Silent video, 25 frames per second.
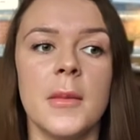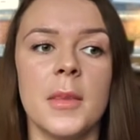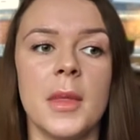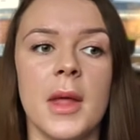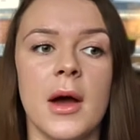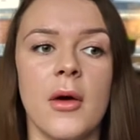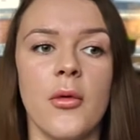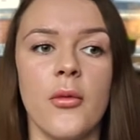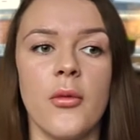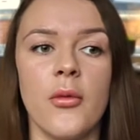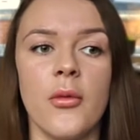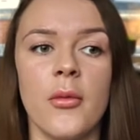
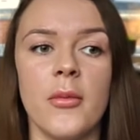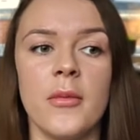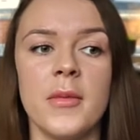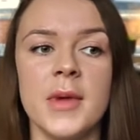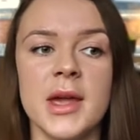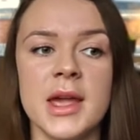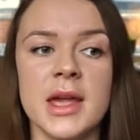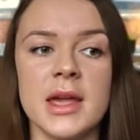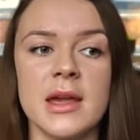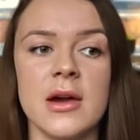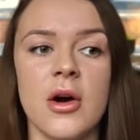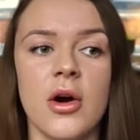Now,
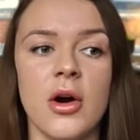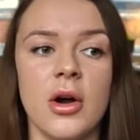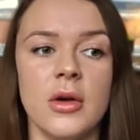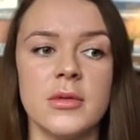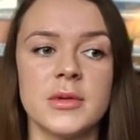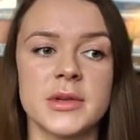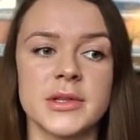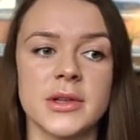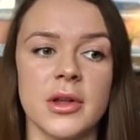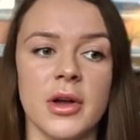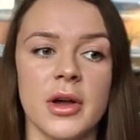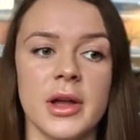me, I
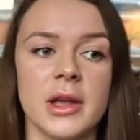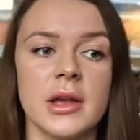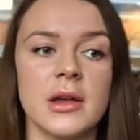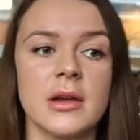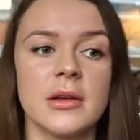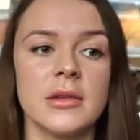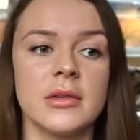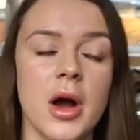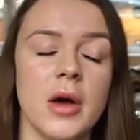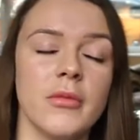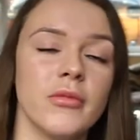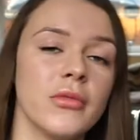was
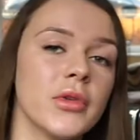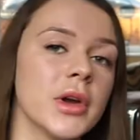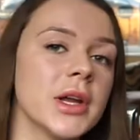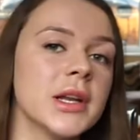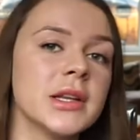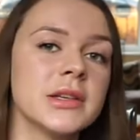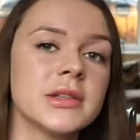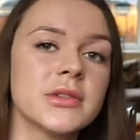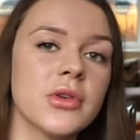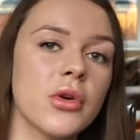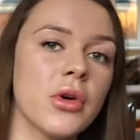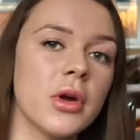like, I'm
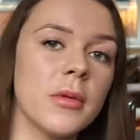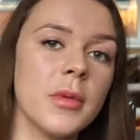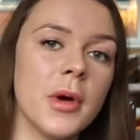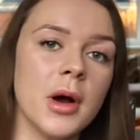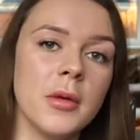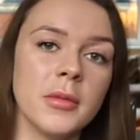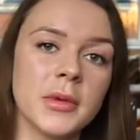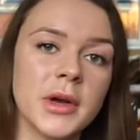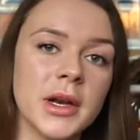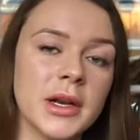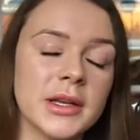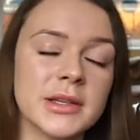really sorry, but
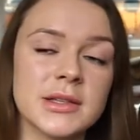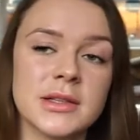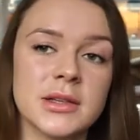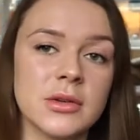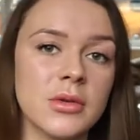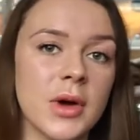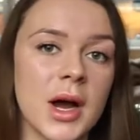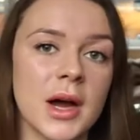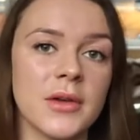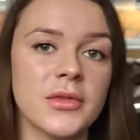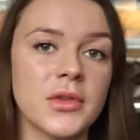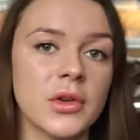I'm gonna
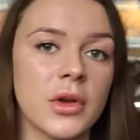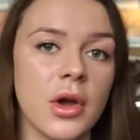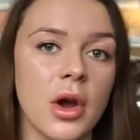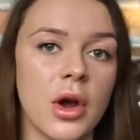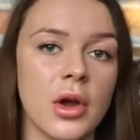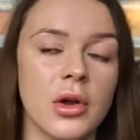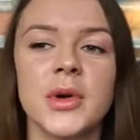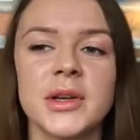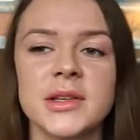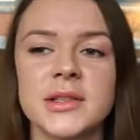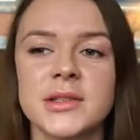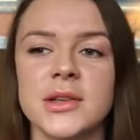still have to
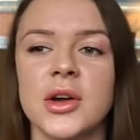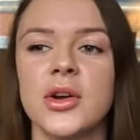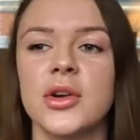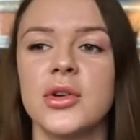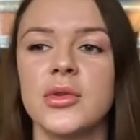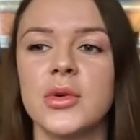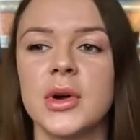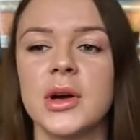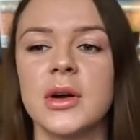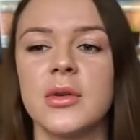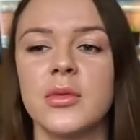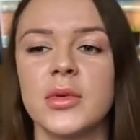go. We're
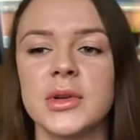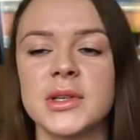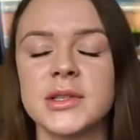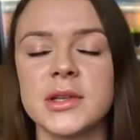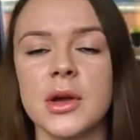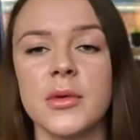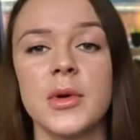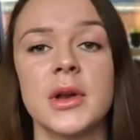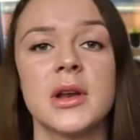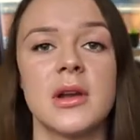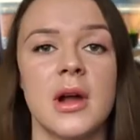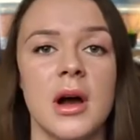so we're
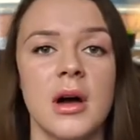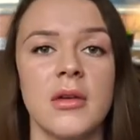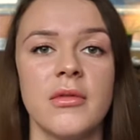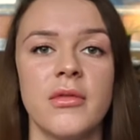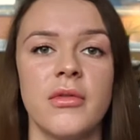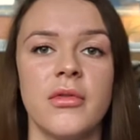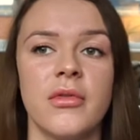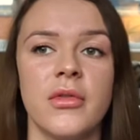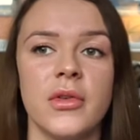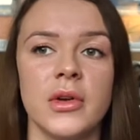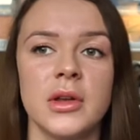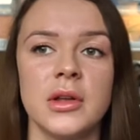so in
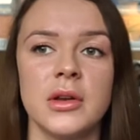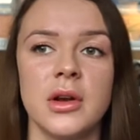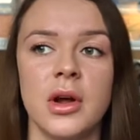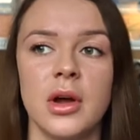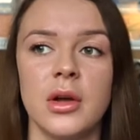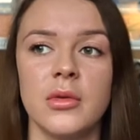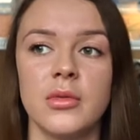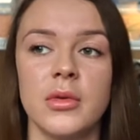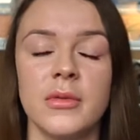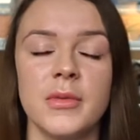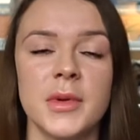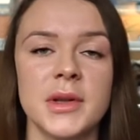love, you
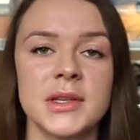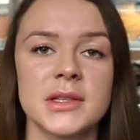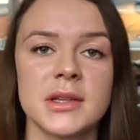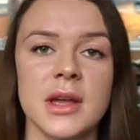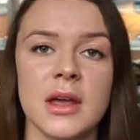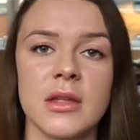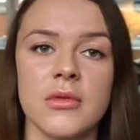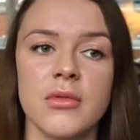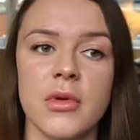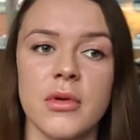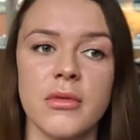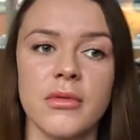know, we've been
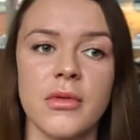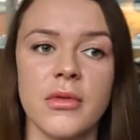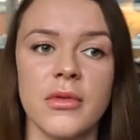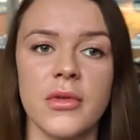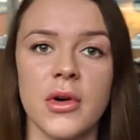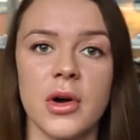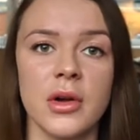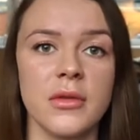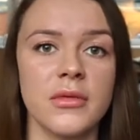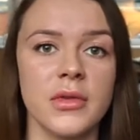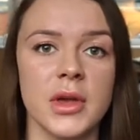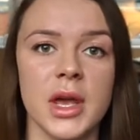together over
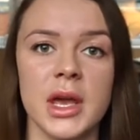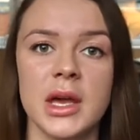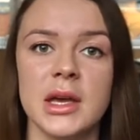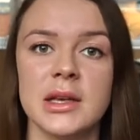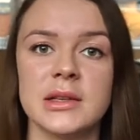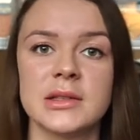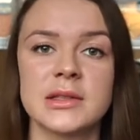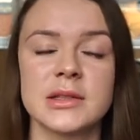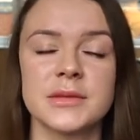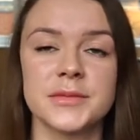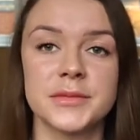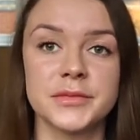five
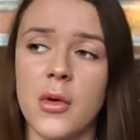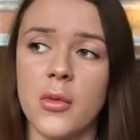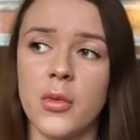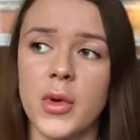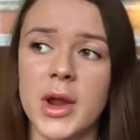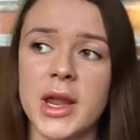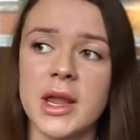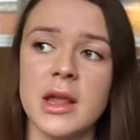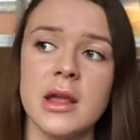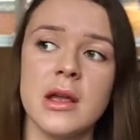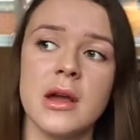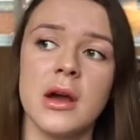years.
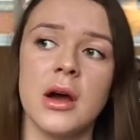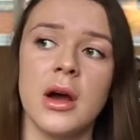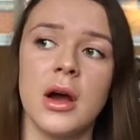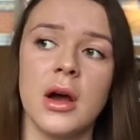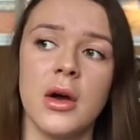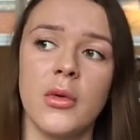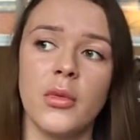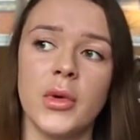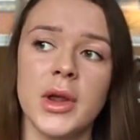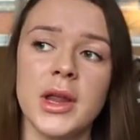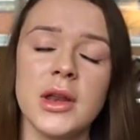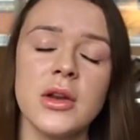We
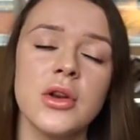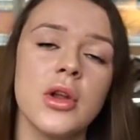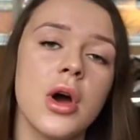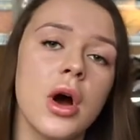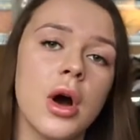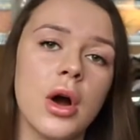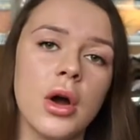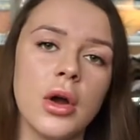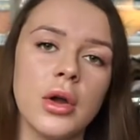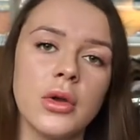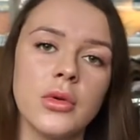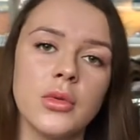we
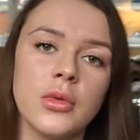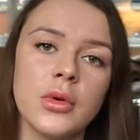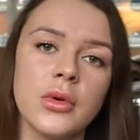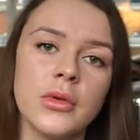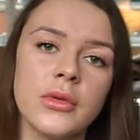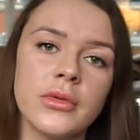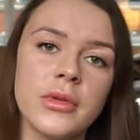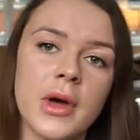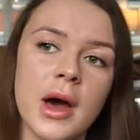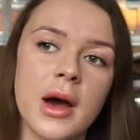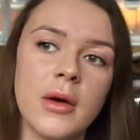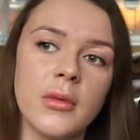know
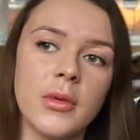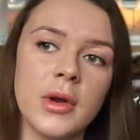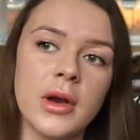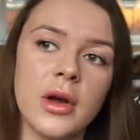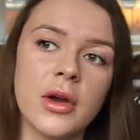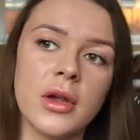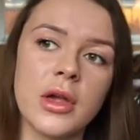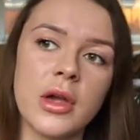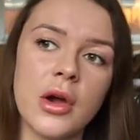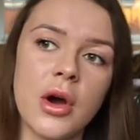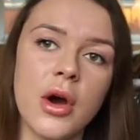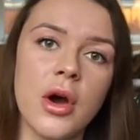that when
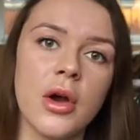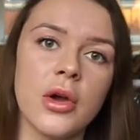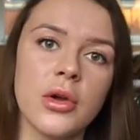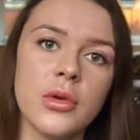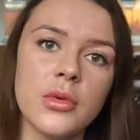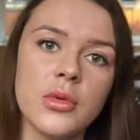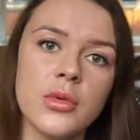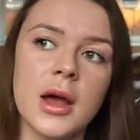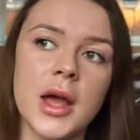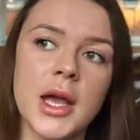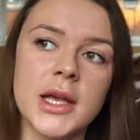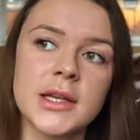I
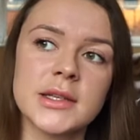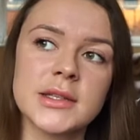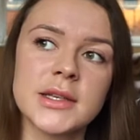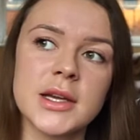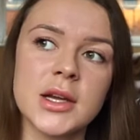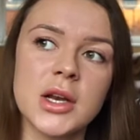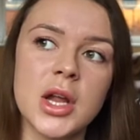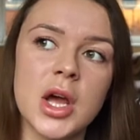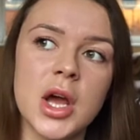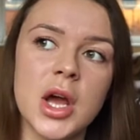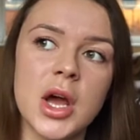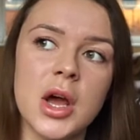go, it's
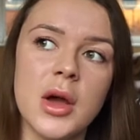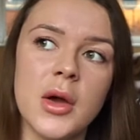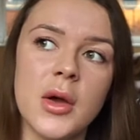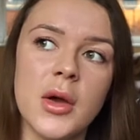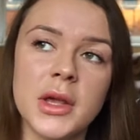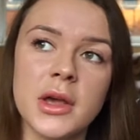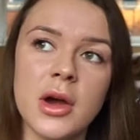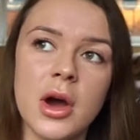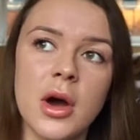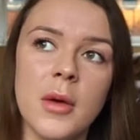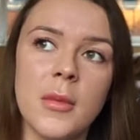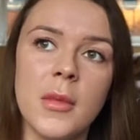gonna
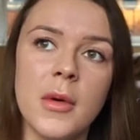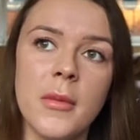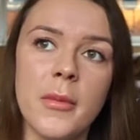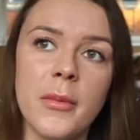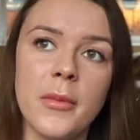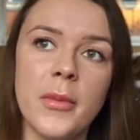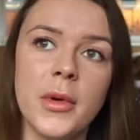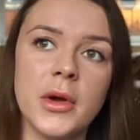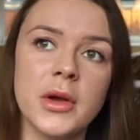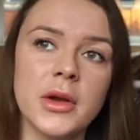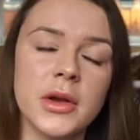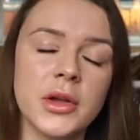become
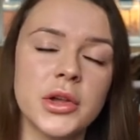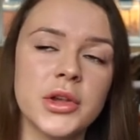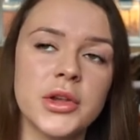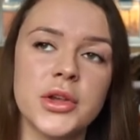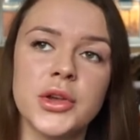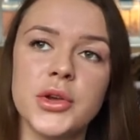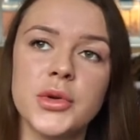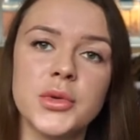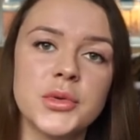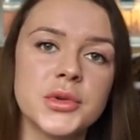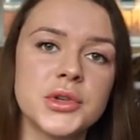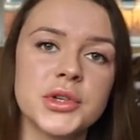a, a
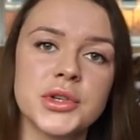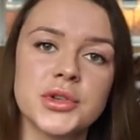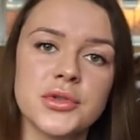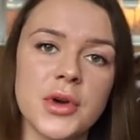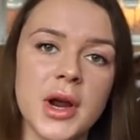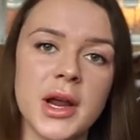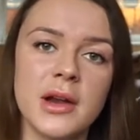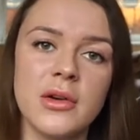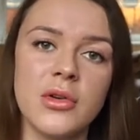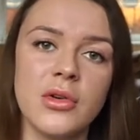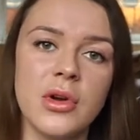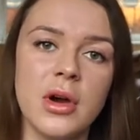huge
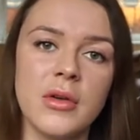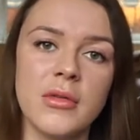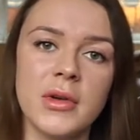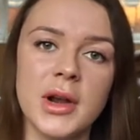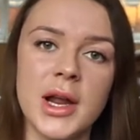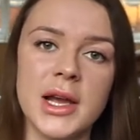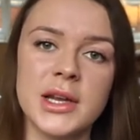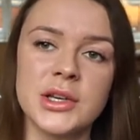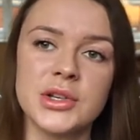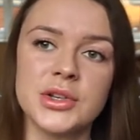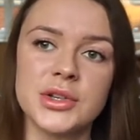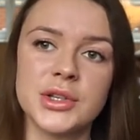strain on our
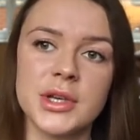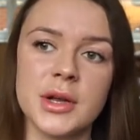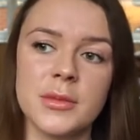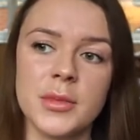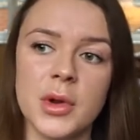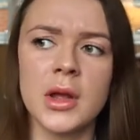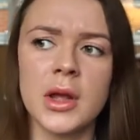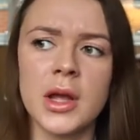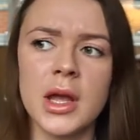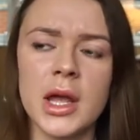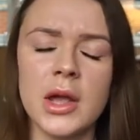relationship.